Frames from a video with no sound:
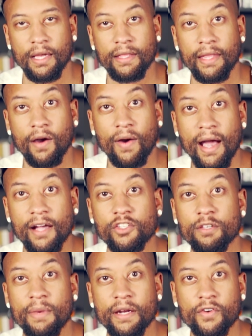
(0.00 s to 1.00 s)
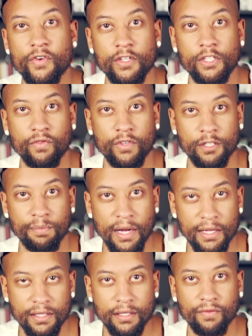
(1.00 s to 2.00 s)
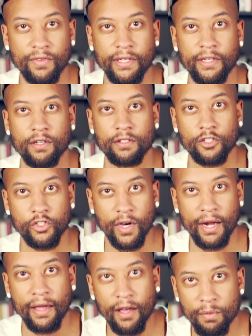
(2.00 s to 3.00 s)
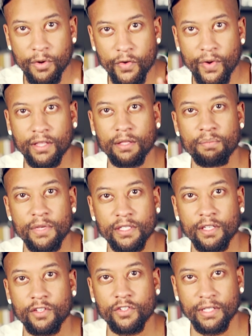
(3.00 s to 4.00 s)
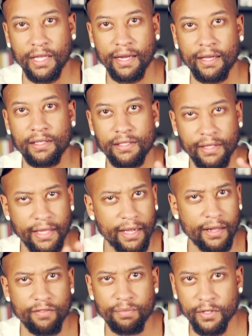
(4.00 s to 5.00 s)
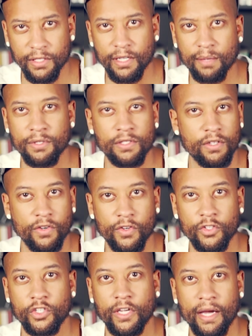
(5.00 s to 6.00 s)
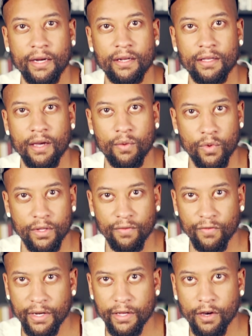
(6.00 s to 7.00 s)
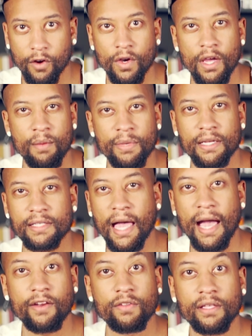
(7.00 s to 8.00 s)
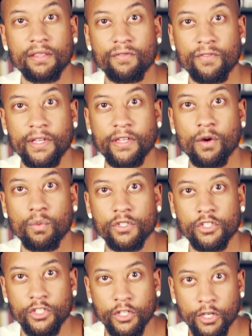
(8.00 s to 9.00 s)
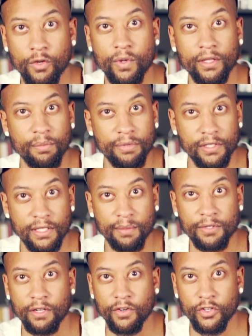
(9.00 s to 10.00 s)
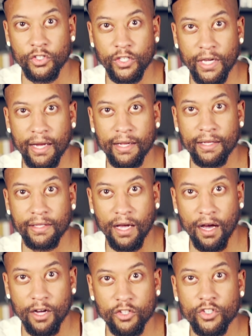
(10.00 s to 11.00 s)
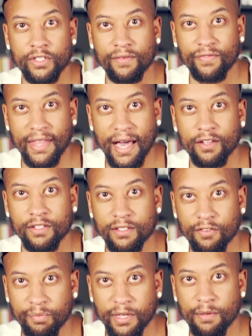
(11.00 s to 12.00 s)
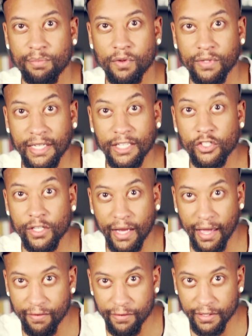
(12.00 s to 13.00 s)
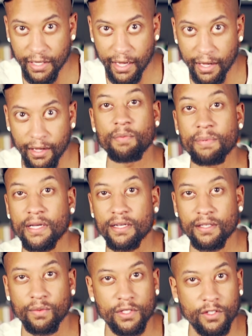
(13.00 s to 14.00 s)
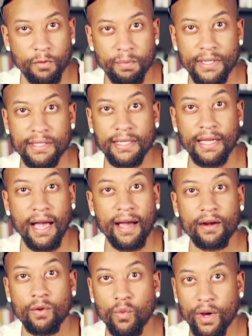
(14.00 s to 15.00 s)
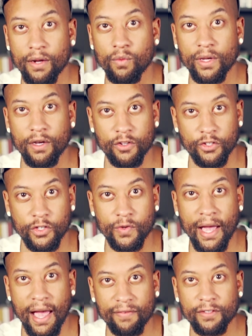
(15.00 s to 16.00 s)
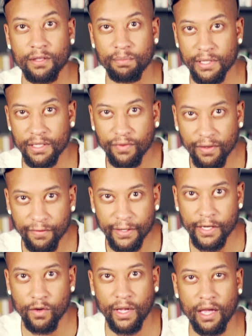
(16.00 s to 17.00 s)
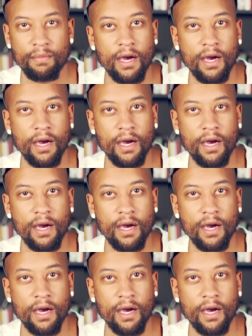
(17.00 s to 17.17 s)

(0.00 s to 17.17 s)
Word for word: Now, I actually made a Christian response to the video to try to help correct the misunderstandings and negative perceptions of Christianity that were in the video because I knew that the video was skewing the perception of Christianity to hundreds of thousands of people each and every day. But because I was so busy, I had to wait a week or two after the BuzzFeed BuzzFeed video came